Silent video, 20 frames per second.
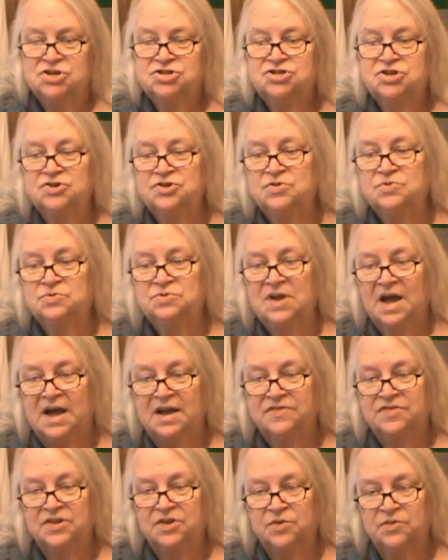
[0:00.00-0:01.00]
Do you
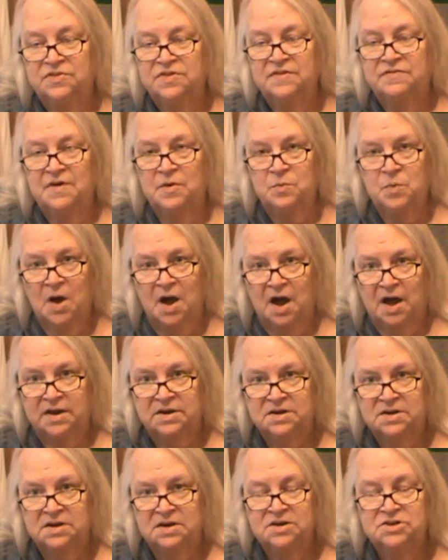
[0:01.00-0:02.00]
like the use of a
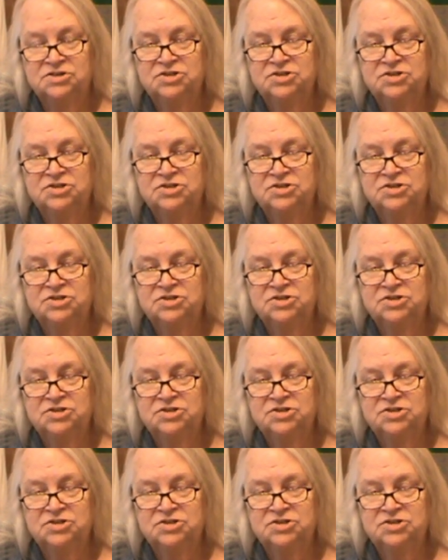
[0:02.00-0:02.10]
wand?